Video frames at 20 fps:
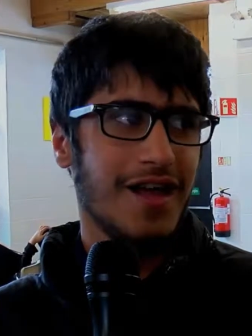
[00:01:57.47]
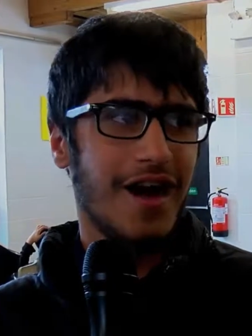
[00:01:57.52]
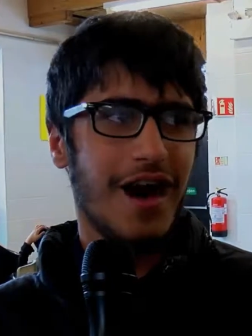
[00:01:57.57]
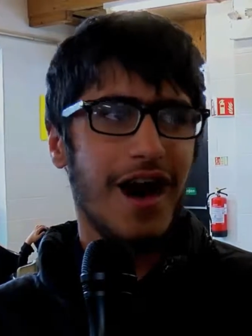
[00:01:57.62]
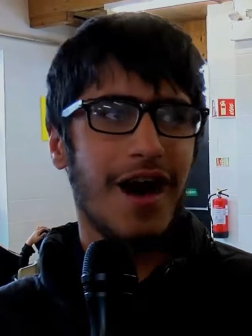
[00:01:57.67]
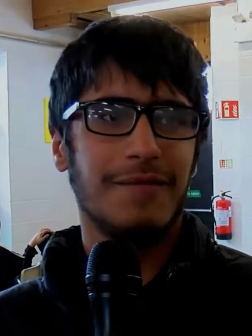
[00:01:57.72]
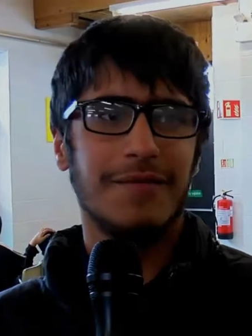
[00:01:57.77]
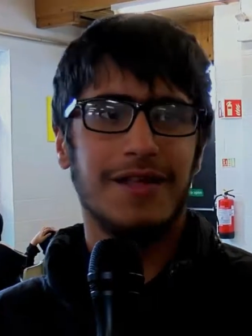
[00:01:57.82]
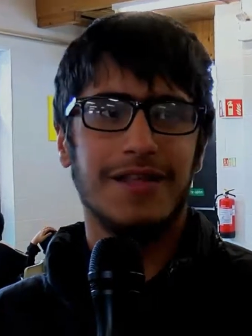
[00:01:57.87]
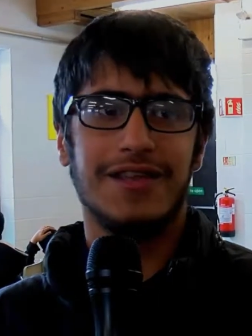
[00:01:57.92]

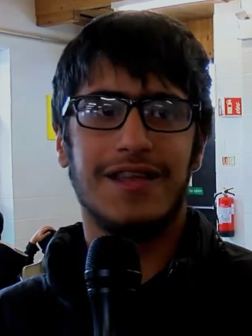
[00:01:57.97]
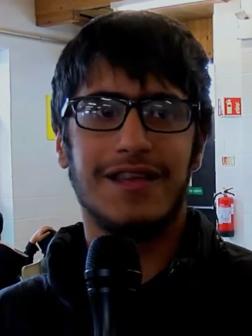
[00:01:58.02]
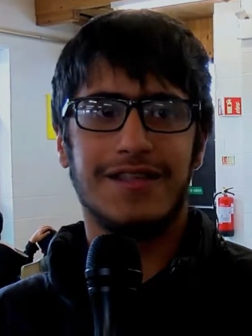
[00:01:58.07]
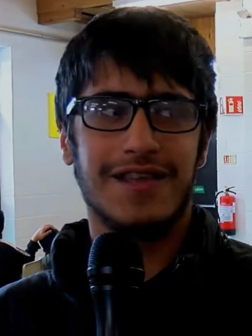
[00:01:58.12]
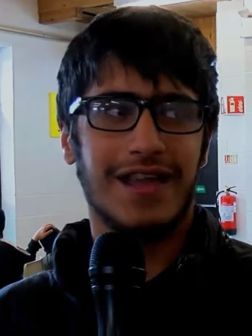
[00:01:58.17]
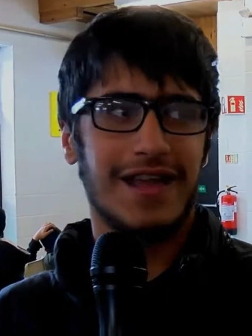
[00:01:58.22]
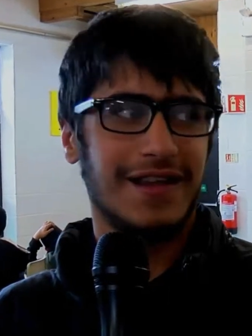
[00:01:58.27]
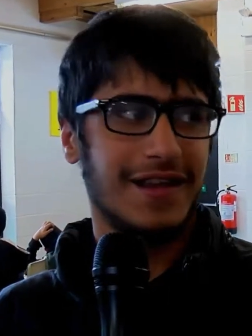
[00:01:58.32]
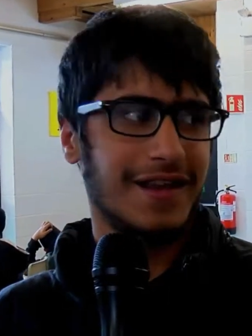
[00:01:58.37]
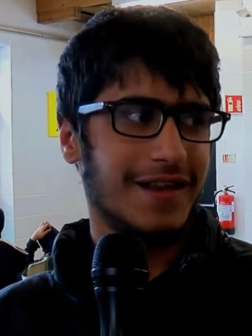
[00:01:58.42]
I'm in year
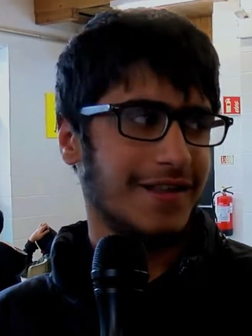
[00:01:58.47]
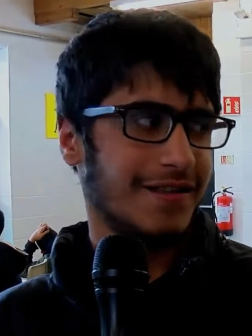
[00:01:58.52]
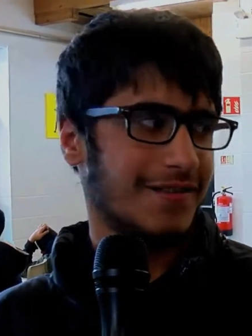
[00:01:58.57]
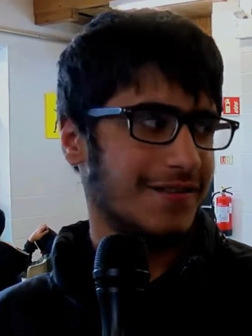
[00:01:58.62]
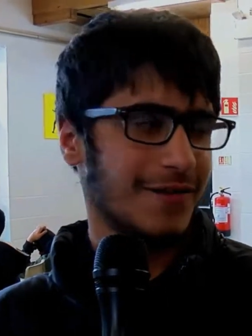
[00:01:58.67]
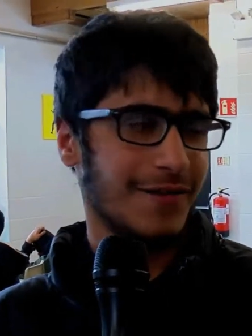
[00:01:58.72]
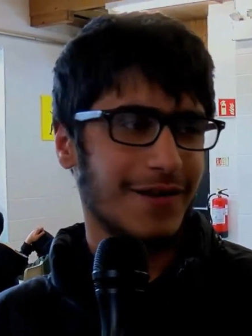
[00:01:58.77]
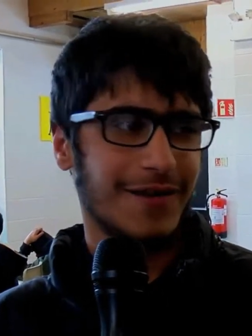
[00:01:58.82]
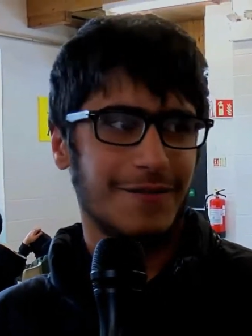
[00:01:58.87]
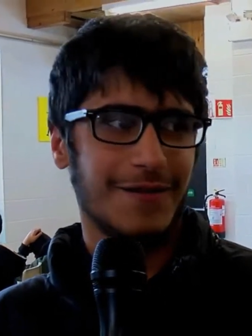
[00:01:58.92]
10, and
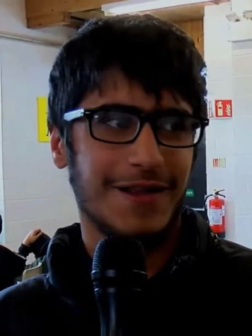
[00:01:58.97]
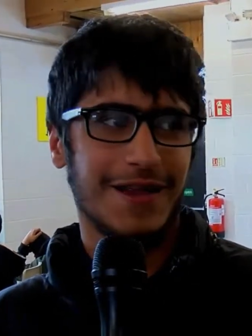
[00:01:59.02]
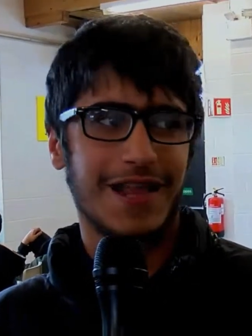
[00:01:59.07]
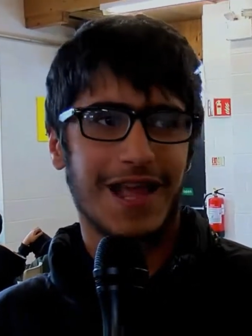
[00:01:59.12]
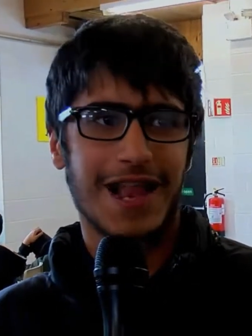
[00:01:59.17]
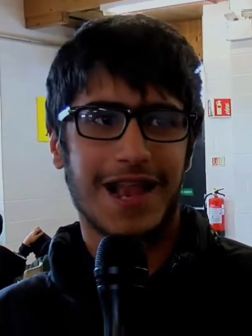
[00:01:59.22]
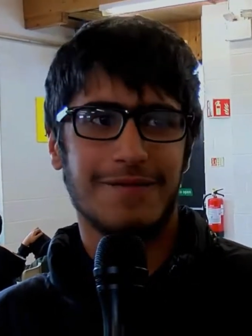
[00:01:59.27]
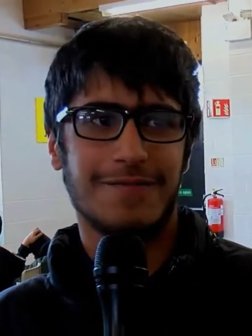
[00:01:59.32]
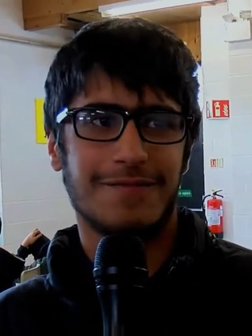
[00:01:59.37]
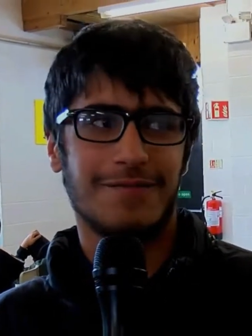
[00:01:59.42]
so it
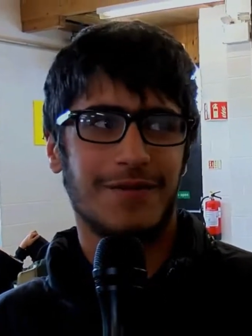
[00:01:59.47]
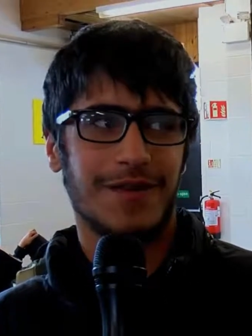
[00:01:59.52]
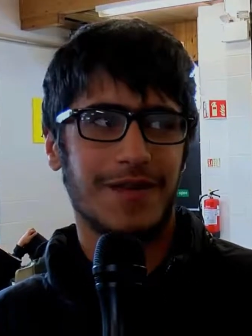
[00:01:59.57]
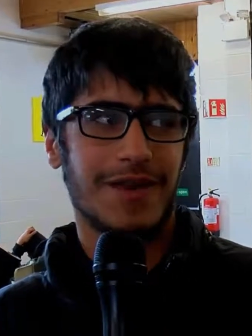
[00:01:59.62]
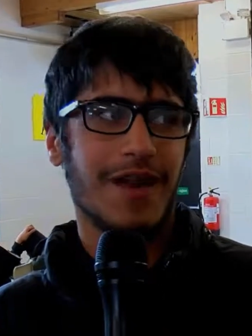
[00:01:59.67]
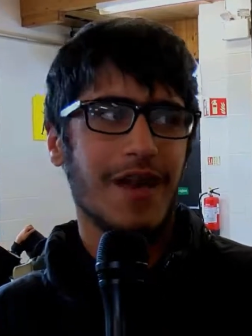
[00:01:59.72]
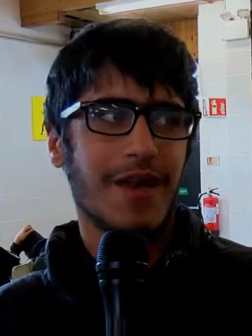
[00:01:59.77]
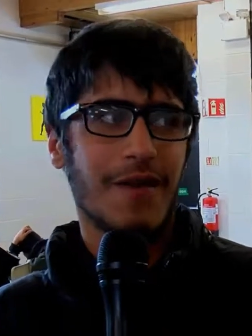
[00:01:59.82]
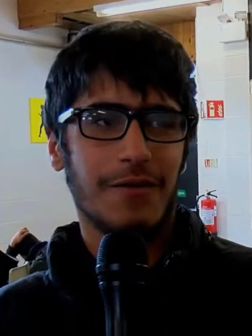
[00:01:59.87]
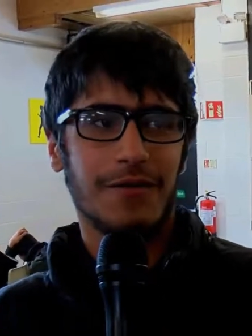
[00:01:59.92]
really helped
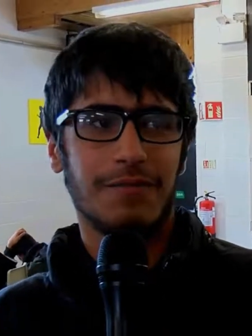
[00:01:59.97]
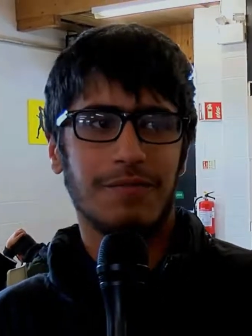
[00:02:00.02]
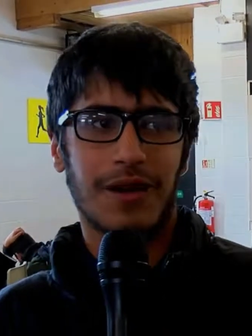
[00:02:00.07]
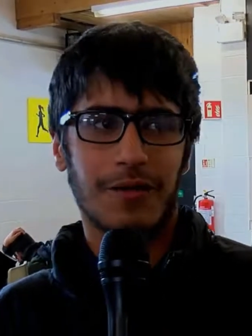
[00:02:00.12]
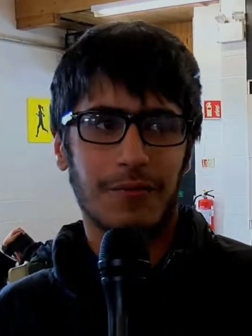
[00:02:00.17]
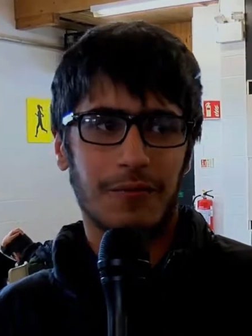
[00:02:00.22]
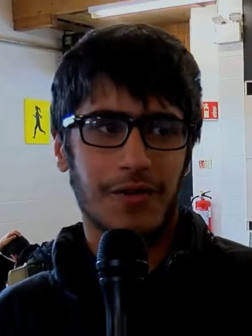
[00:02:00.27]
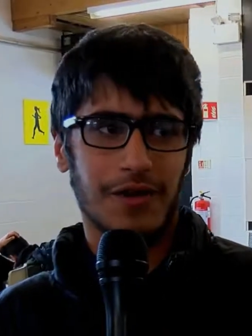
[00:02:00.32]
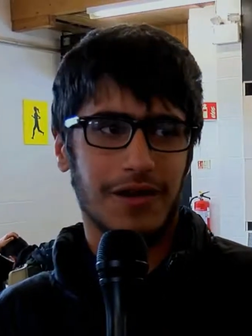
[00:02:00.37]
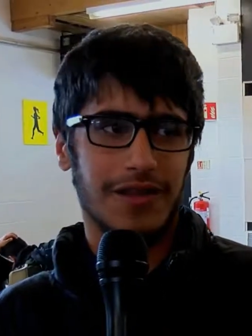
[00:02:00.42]
me with
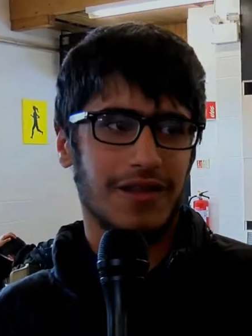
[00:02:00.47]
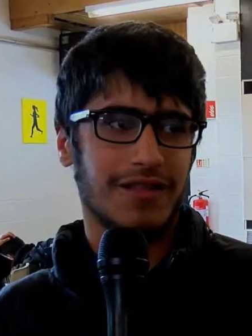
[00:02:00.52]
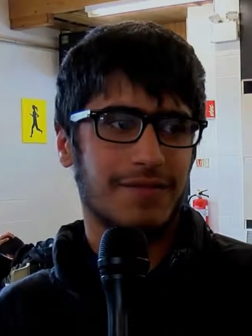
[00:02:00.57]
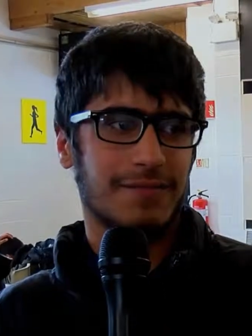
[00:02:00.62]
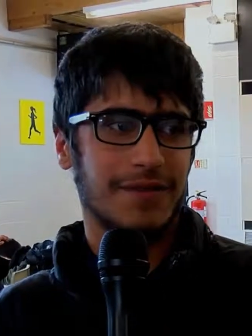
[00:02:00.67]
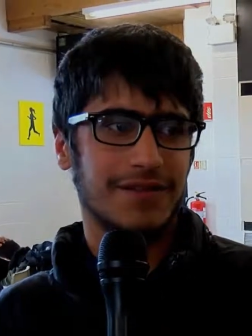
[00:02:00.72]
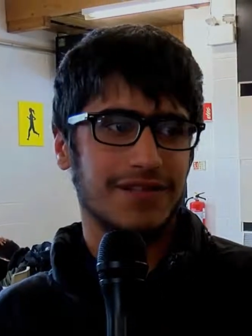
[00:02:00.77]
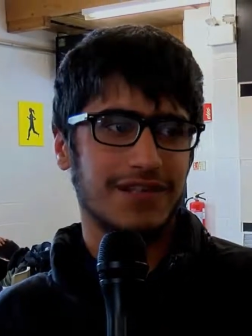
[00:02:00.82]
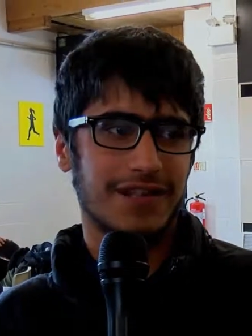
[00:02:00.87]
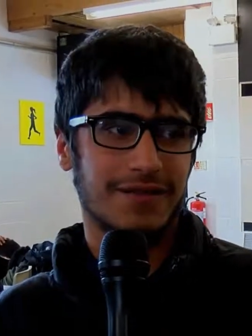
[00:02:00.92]
my work,
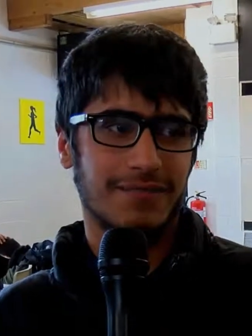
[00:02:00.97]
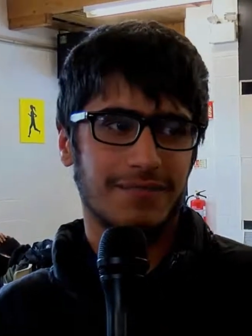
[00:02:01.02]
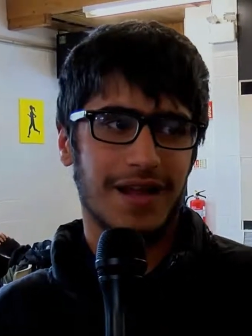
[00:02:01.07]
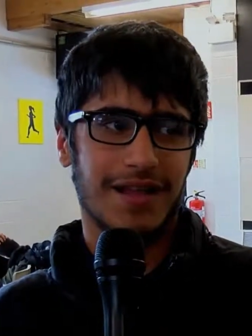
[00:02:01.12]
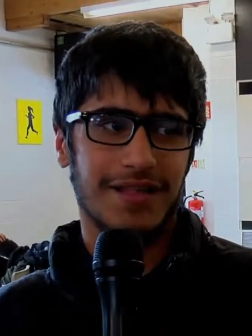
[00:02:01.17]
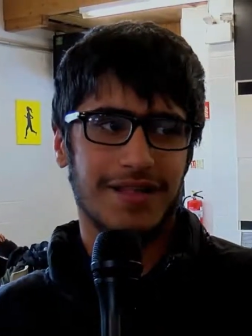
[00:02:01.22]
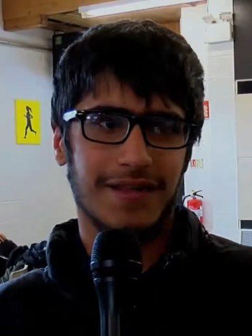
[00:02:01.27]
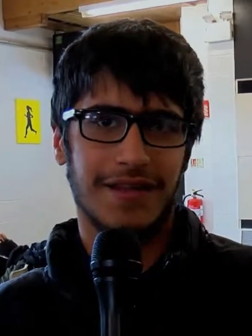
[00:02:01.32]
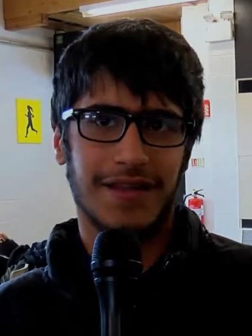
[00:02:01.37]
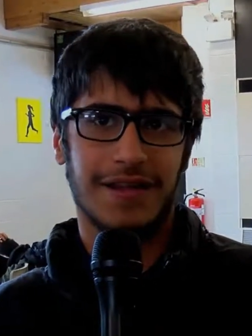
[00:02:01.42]
especially
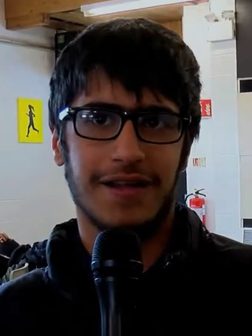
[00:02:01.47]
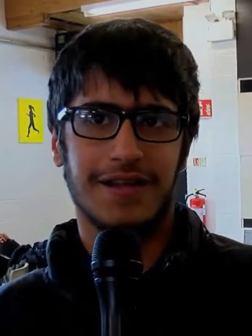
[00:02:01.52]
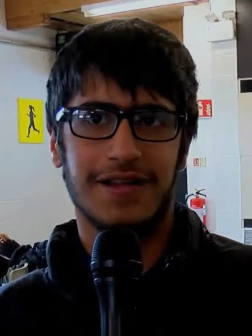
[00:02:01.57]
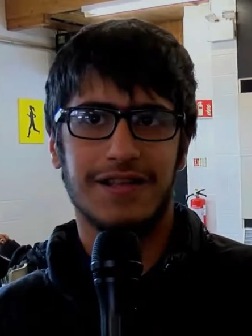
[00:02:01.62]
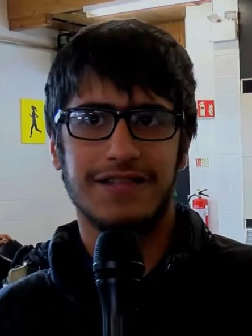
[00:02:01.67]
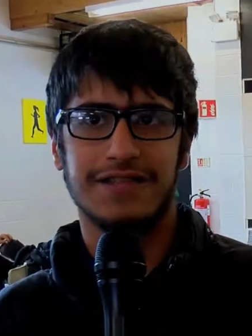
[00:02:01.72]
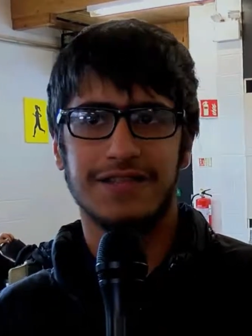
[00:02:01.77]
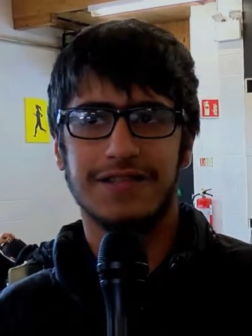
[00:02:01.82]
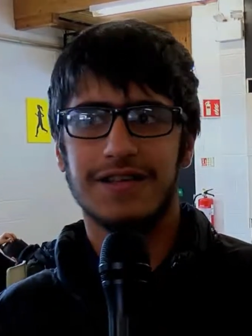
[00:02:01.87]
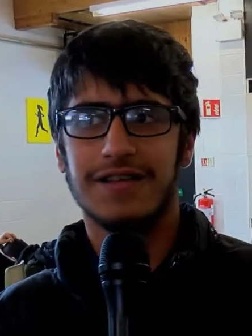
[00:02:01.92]
math and
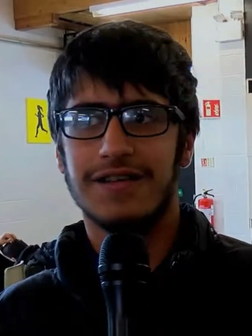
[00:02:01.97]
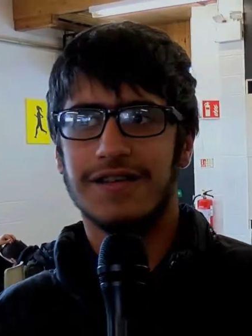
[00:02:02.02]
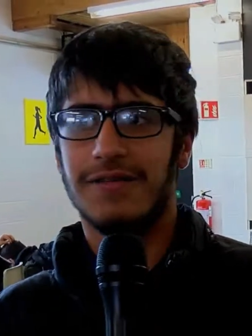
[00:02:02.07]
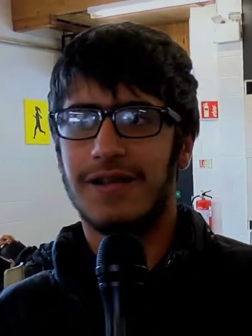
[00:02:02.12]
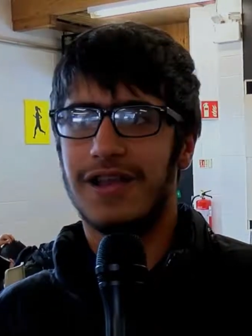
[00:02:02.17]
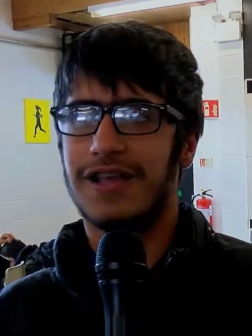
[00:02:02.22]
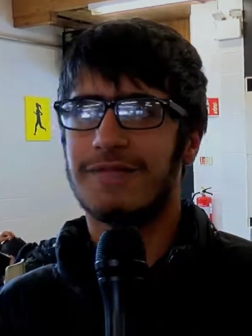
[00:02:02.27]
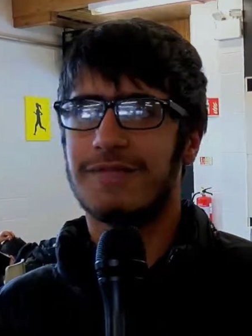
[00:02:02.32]
English, but